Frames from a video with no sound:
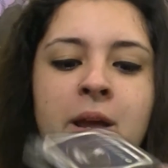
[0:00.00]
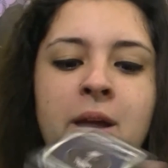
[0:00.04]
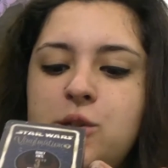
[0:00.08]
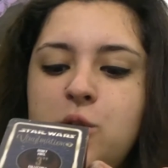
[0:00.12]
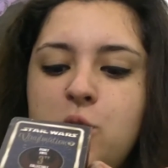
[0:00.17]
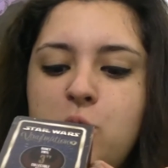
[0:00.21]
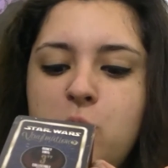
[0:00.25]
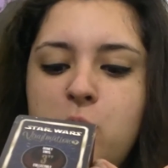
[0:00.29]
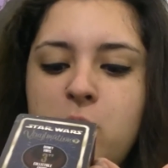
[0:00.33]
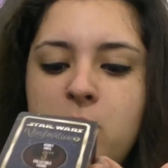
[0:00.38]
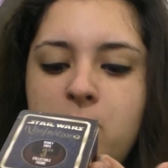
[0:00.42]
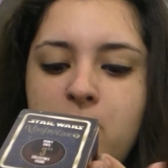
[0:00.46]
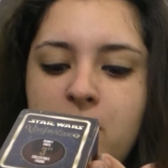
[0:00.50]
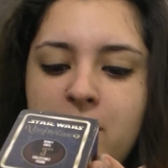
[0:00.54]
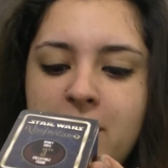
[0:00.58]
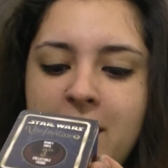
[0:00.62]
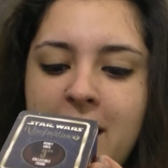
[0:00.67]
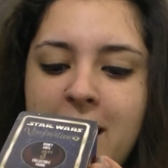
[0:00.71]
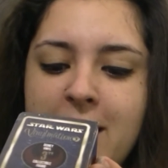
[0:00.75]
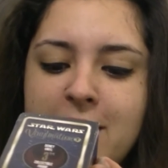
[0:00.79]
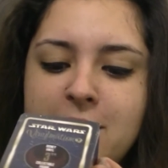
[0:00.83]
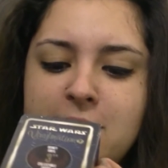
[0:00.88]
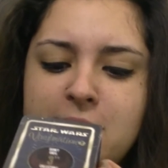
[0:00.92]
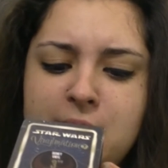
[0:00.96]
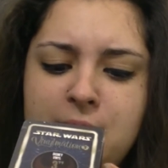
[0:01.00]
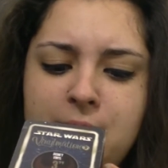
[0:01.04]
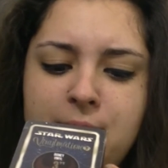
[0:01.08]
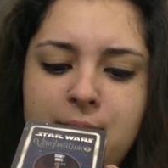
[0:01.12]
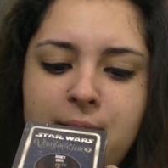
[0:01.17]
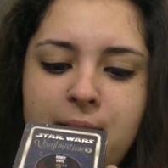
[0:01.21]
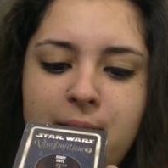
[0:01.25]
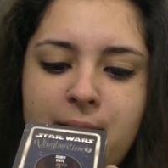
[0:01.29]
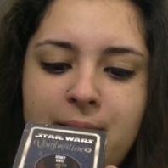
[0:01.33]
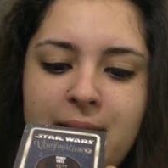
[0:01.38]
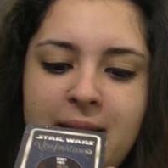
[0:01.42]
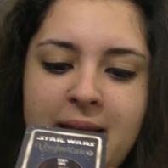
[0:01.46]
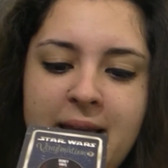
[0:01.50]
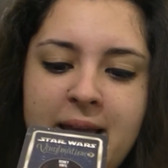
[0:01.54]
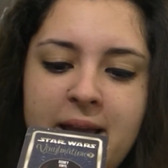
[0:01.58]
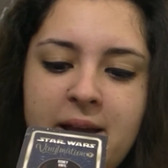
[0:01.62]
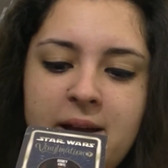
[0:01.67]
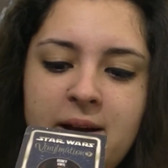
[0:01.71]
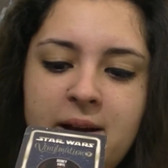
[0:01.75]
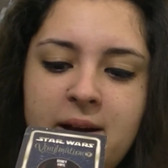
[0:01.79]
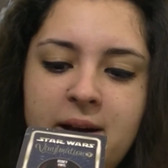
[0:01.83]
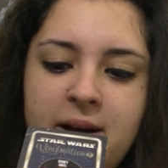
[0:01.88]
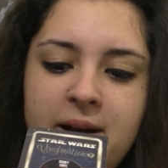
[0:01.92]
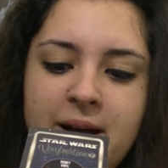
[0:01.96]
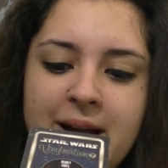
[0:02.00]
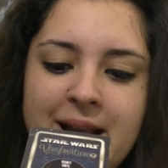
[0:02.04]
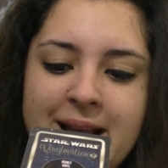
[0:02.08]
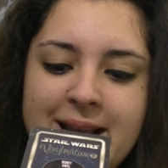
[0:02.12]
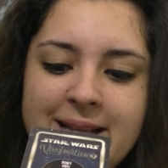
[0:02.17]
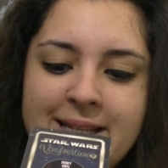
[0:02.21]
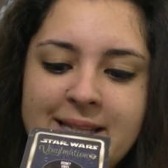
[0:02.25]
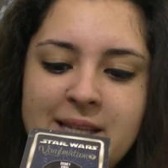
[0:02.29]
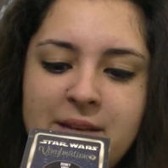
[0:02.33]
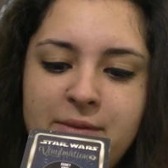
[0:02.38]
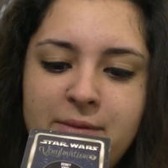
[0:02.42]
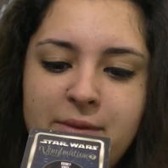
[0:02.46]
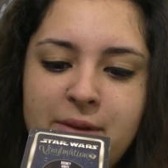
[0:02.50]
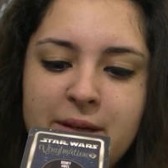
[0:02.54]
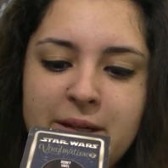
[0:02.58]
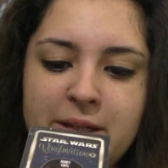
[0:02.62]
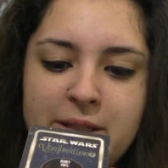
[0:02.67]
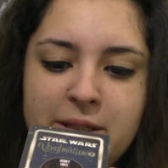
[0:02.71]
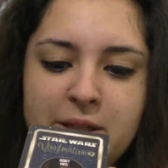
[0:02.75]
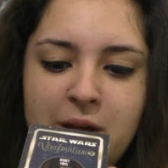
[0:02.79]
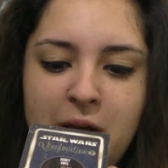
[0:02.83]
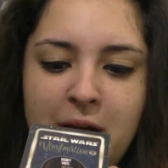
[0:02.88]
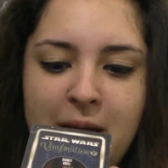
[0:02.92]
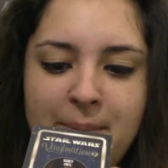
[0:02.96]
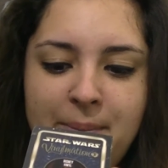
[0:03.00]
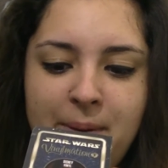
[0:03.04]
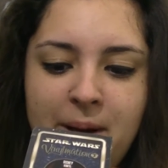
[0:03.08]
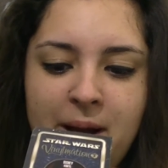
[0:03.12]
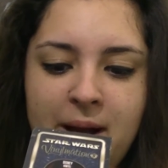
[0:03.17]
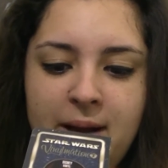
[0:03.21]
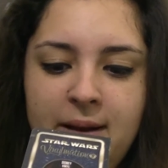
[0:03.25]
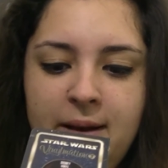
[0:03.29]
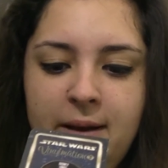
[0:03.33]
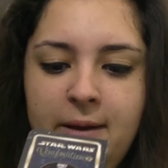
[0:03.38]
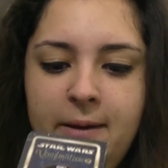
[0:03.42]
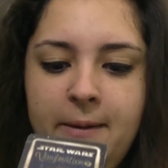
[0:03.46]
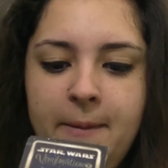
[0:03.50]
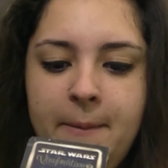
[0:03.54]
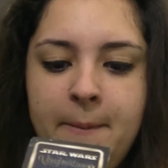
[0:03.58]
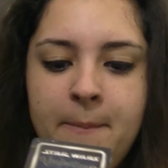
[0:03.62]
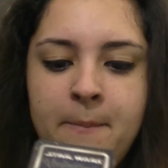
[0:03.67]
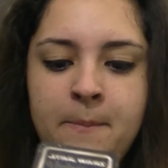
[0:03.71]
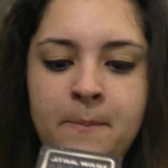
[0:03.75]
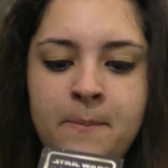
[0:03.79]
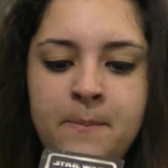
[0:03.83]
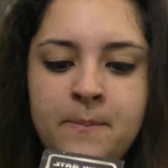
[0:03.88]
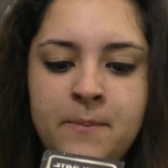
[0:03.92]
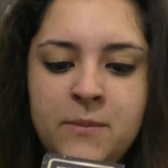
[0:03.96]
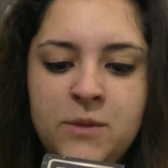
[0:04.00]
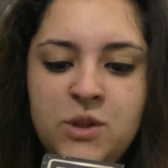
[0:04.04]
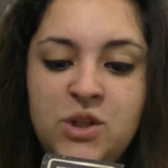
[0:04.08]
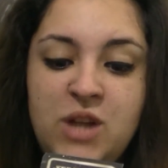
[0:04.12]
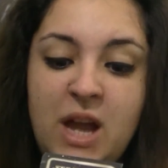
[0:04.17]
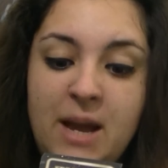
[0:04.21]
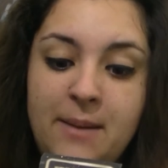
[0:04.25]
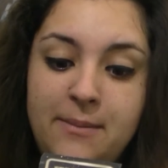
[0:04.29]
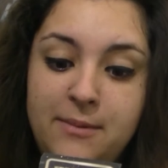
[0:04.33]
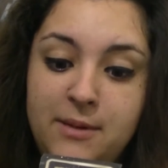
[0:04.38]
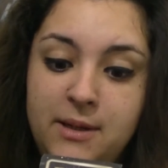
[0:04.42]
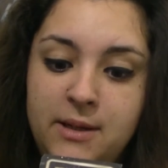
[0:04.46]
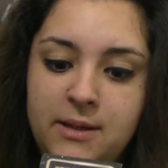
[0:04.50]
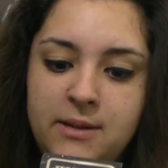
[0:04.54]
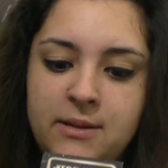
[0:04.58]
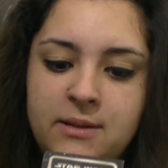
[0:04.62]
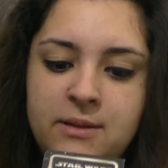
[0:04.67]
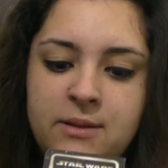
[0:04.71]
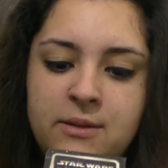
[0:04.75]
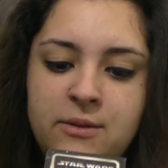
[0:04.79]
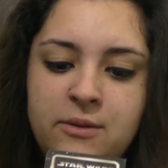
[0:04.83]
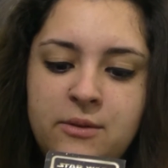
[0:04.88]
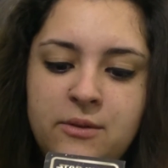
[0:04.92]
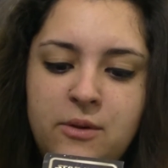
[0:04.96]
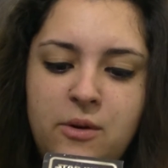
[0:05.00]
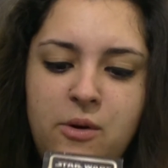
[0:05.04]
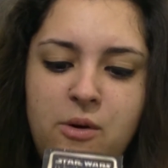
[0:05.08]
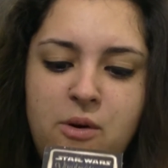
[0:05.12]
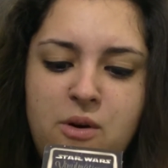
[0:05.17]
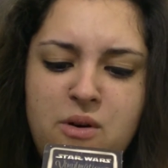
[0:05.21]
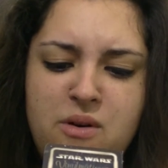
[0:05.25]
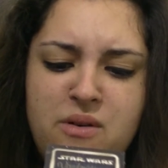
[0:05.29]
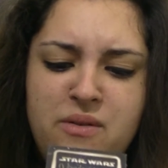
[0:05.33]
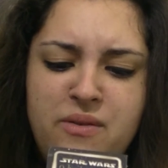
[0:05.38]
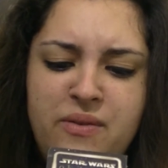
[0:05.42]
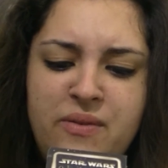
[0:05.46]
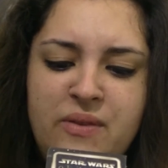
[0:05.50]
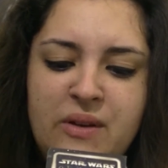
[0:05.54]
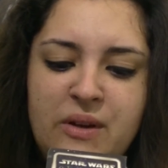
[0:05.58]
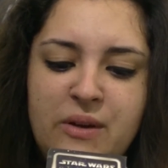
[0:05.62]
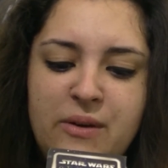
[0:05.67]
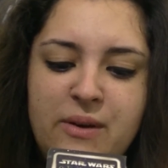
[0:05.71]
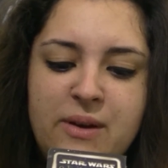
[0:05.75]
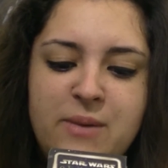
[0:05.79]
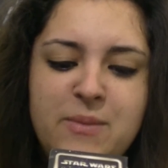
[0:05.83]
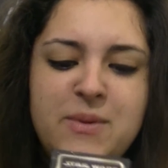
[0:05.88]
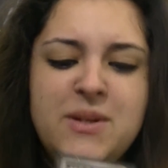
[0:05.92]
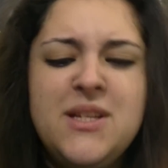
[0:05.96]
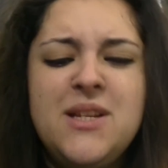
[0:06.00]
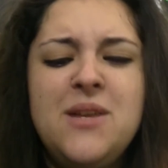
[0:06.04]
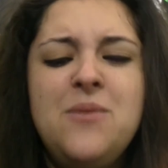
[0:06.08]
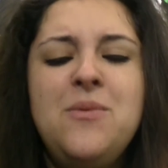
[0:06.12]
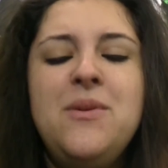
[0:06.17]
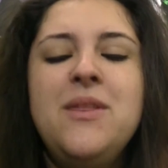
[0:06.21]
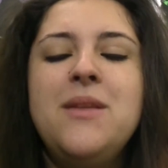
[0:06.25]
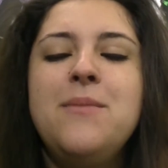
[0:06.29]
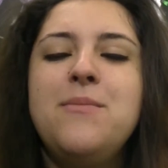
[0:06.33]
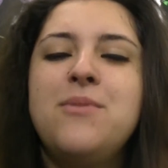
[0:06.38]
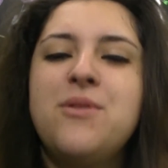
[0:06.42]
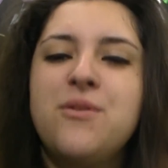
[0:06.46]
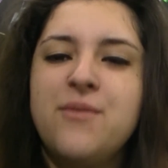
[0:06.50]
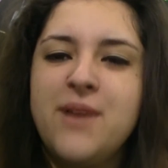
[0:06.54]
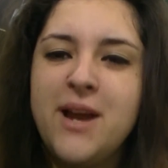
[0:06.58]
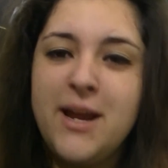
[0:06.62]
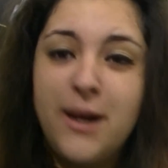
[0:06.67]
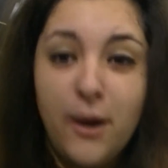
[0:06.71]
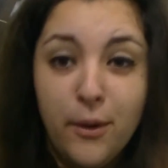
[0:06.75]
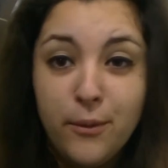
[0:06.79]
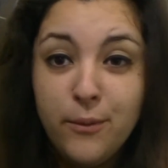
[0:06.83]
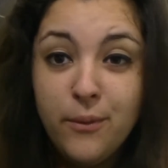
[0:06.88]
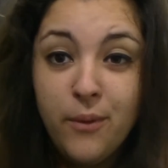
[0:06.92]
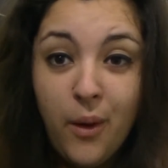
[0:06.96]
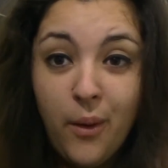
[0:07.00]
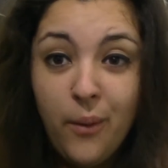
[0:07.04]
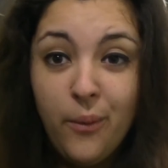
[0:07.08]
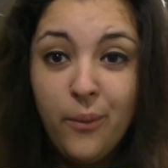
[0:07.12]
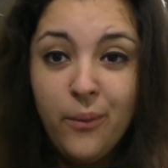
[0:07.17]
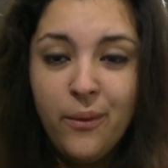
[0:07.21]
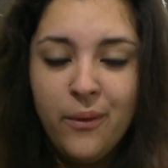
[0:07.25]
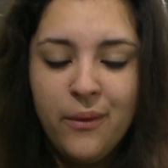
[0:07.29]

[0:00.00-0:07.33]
So we want Han Solo, Leia, IA-7, TIE Pilot, Jabba, or figurine. Which is the one in three? I don't know.